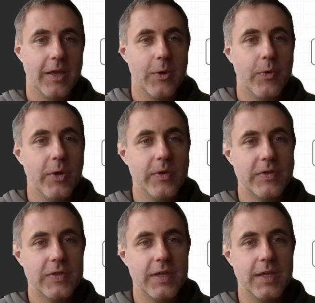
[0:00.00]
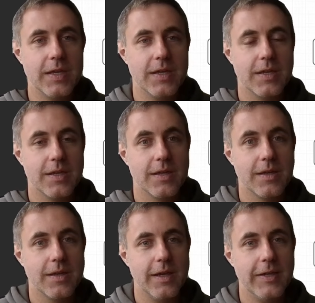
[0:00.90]
We will see
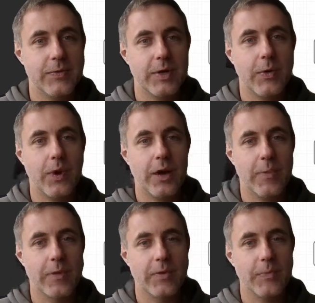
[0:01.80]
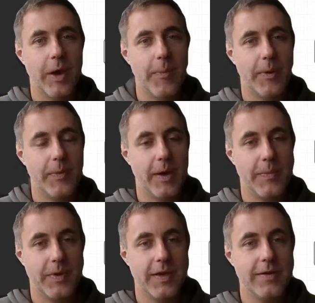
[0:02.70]
its requirements pop up
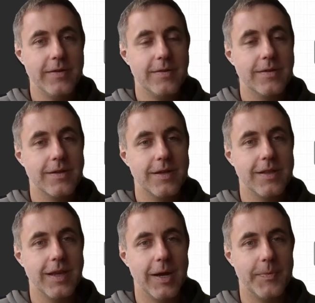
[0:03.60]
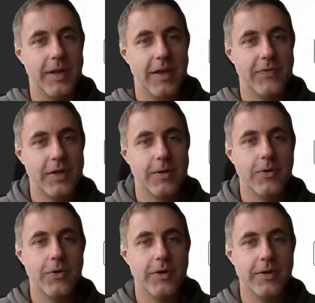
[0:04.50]
here in the upper left-hand
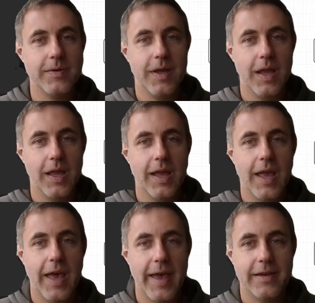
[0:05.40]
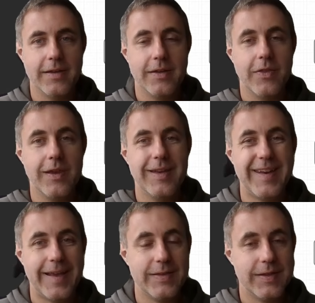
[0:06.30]
corner, and the
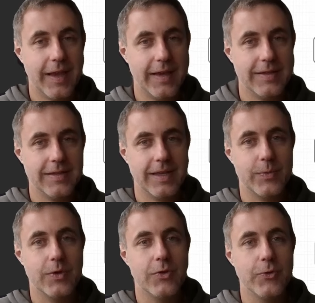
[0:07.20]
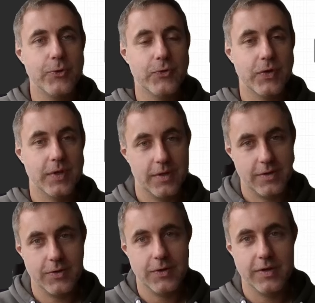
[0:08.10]
test cases that we use
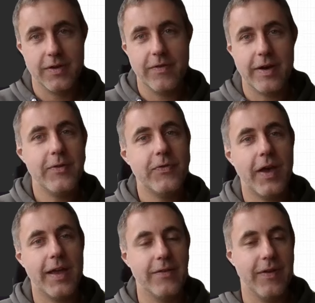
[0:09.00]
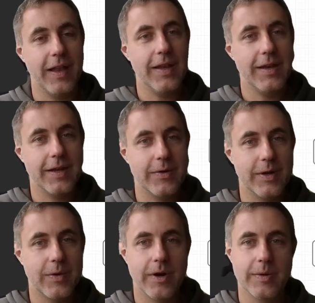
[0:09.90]
to verify and validate our
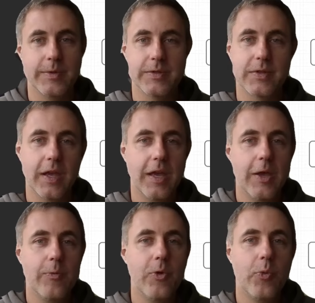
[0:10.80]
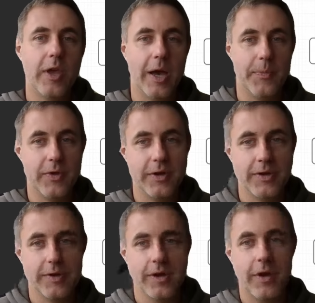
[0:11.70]
requirements will be up
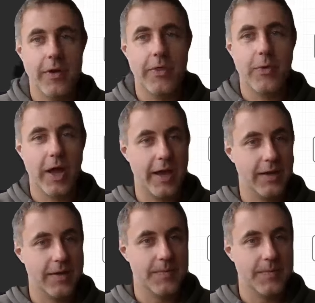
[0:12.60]
here on the right.